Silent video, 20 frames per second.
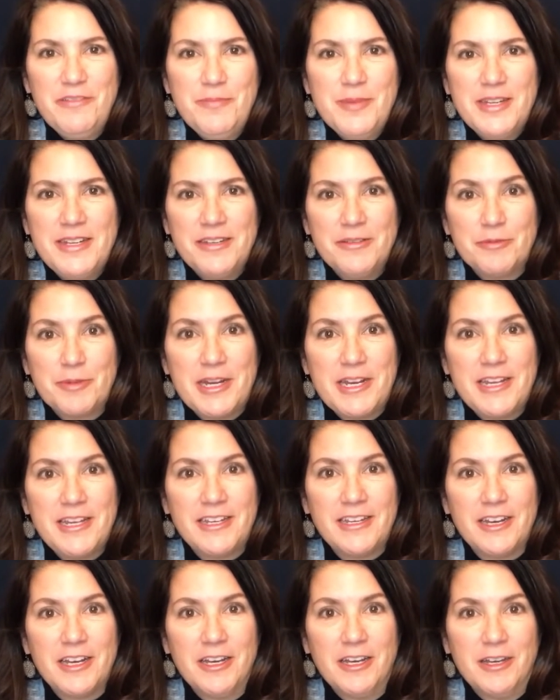been
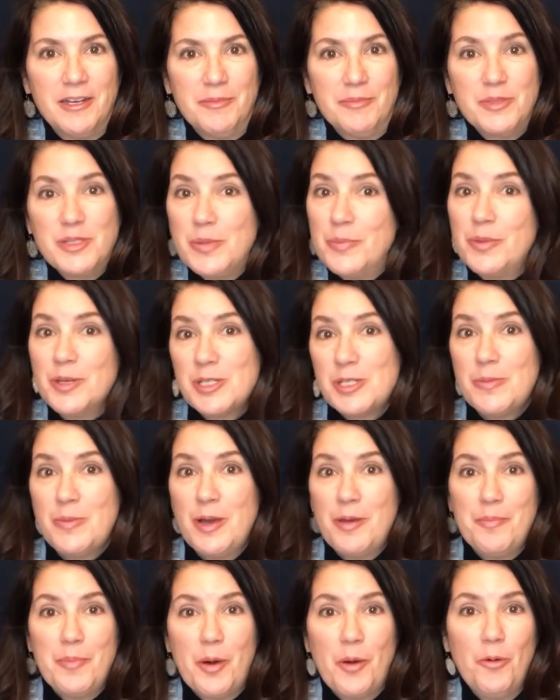reading some books
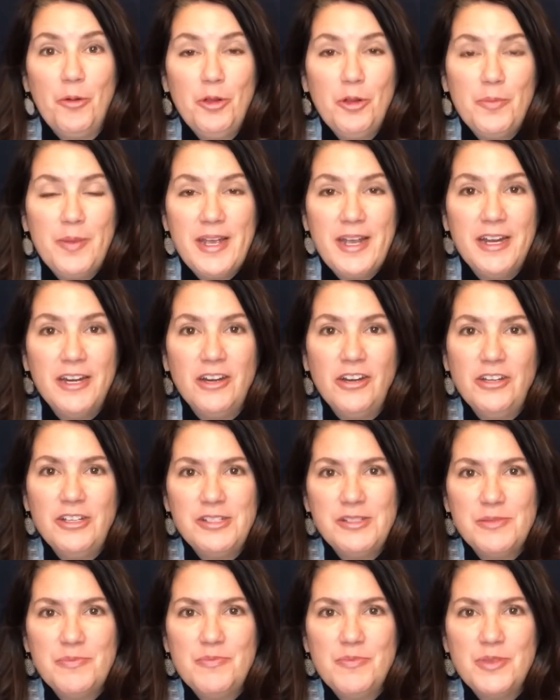about polar
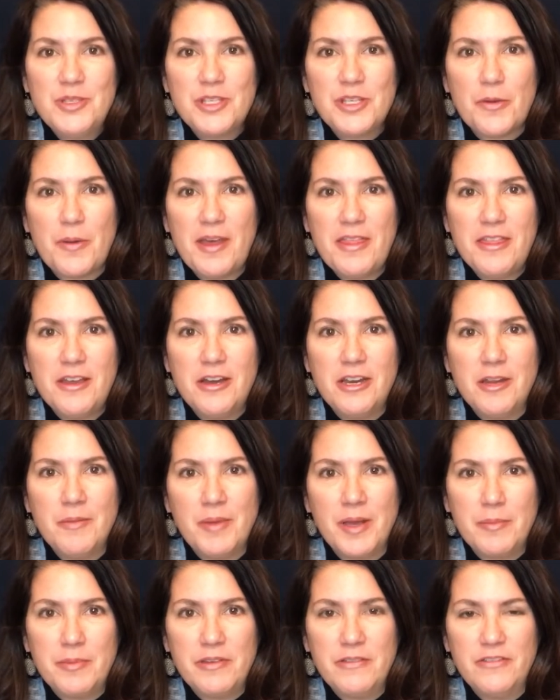bears, so I thought it
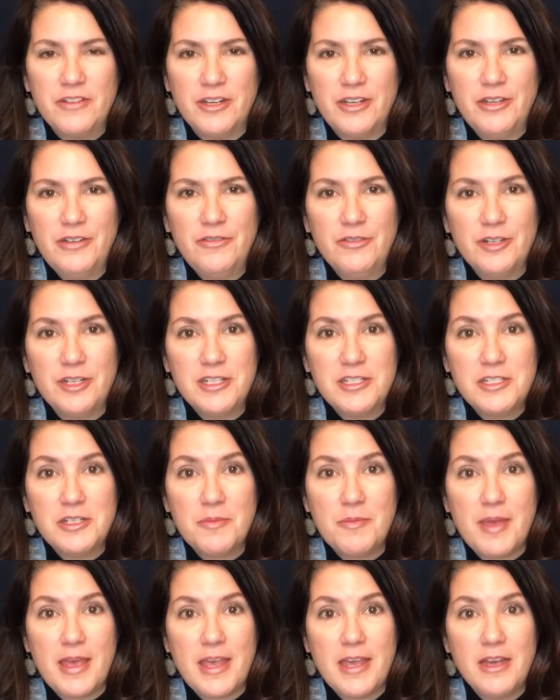might be fun for us to
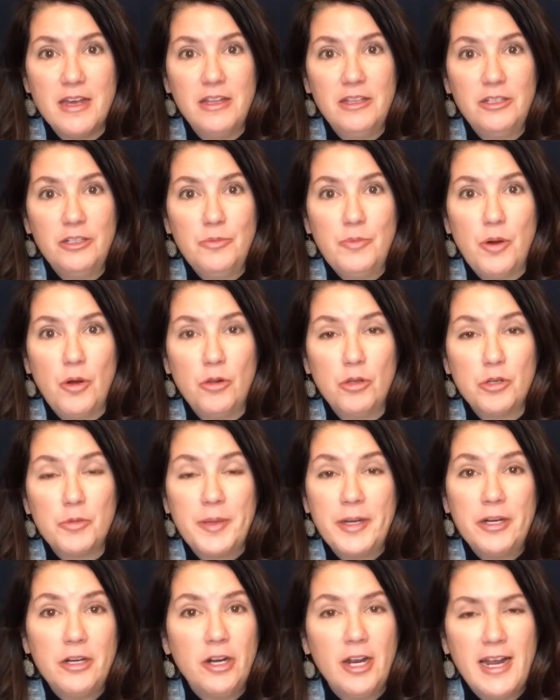make a little polar
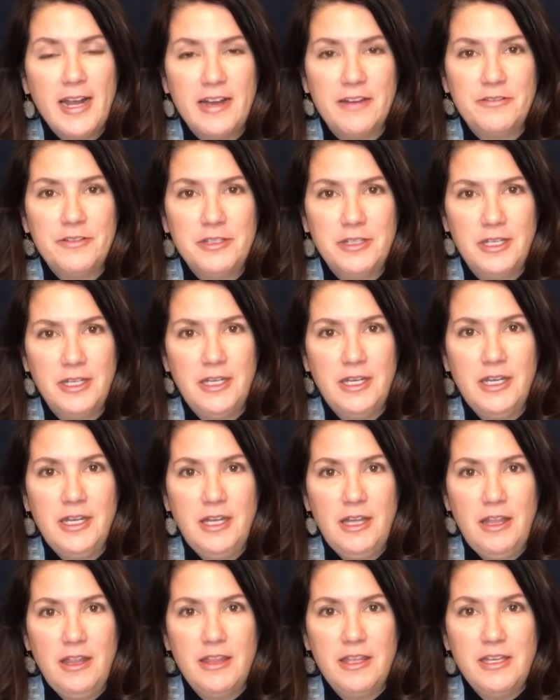bear craft.
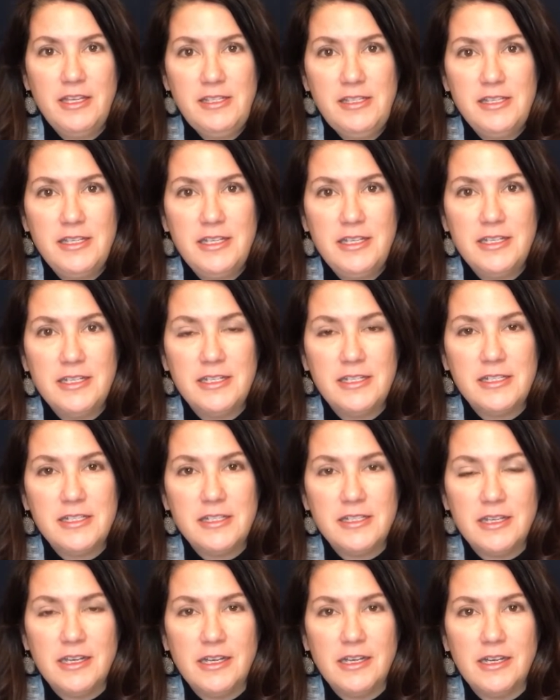This
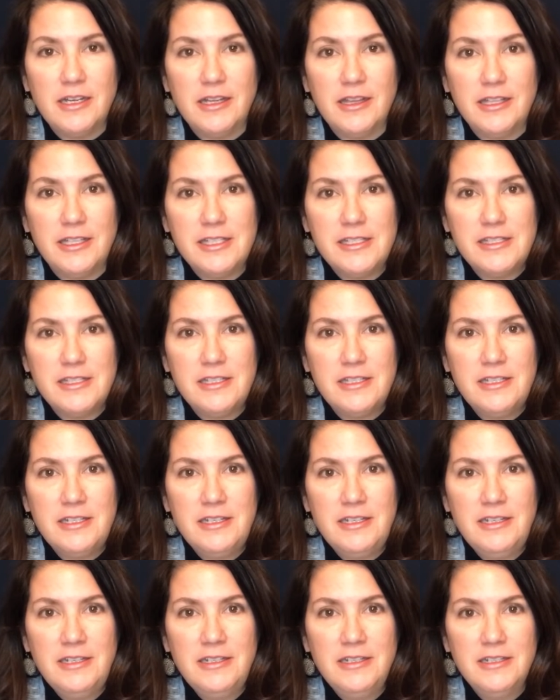is a listen,
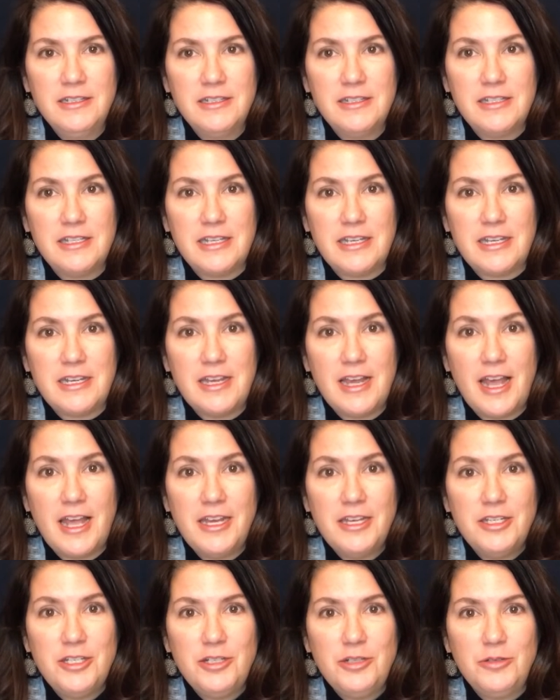see,
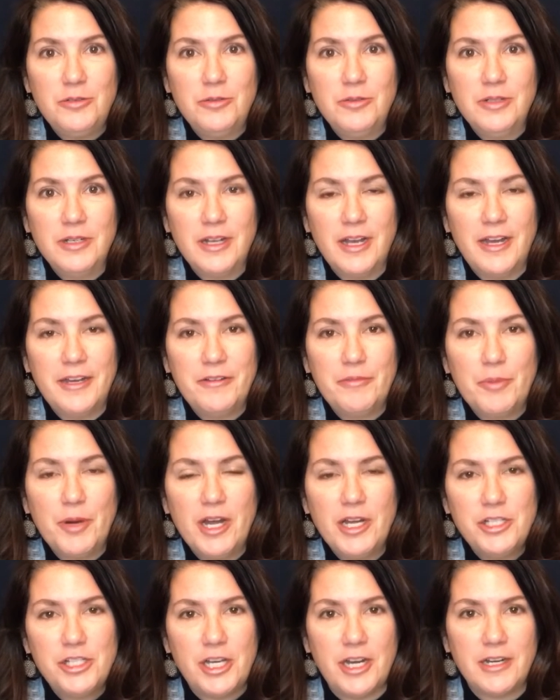and do kind of
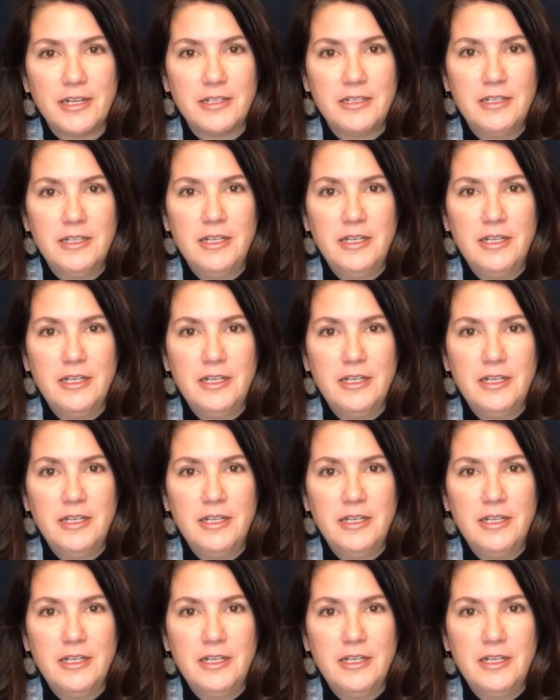project.